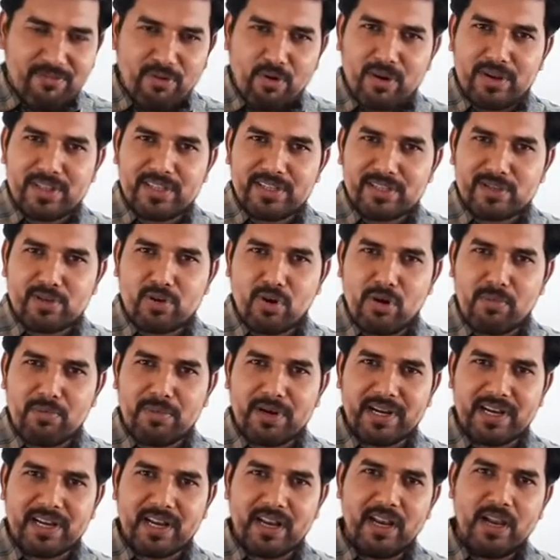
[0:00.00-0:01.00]
For this raw
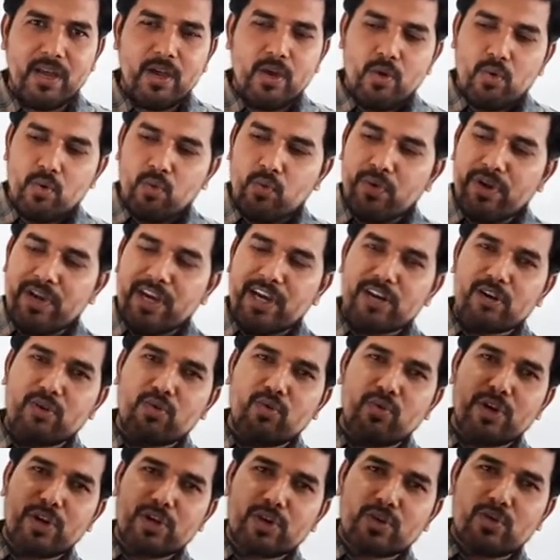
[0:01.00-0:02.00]
material, we are
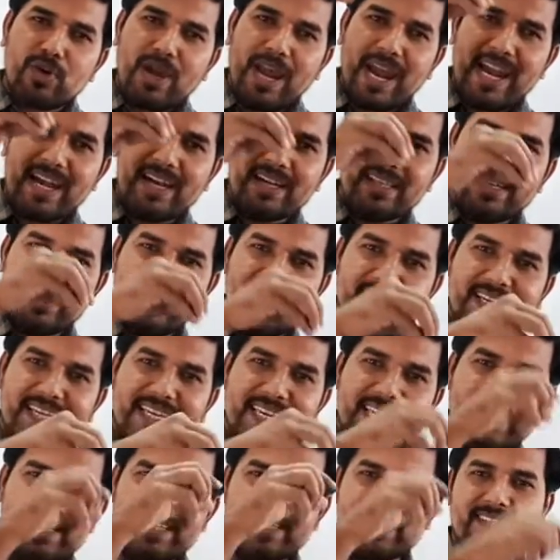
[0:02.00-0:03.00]
going to add
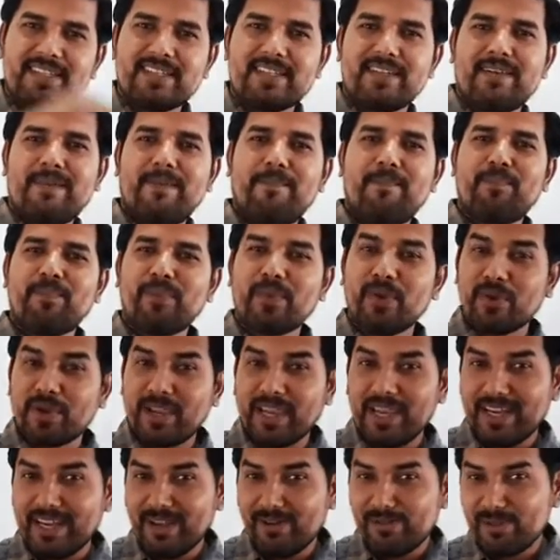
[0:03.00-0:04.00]
the yeast.
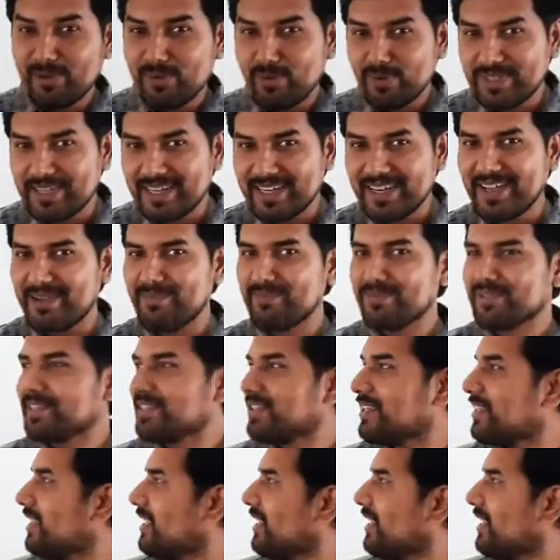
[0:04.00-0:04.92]
Okay, now the question comes.